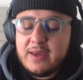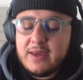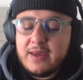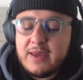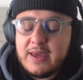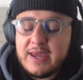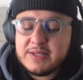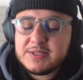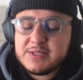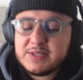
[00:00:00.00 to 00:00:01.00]

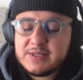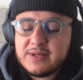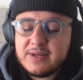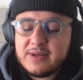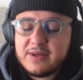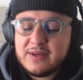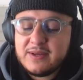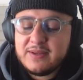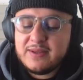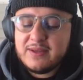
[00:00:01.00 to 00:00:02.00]
And
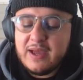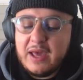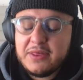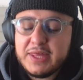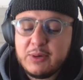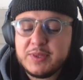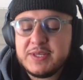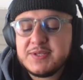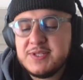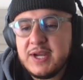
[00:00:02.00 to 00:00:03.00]
I think what
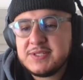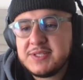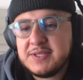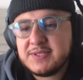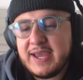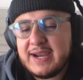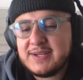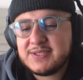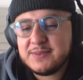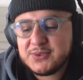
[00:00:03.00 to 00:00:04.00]
this does is add
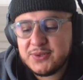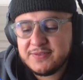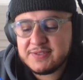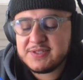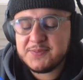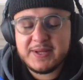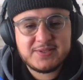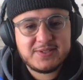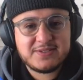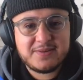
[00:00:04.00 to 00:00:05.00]
some sort of suspense
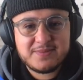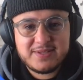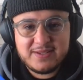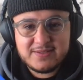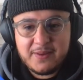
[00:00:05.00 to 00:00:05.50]
in some sense.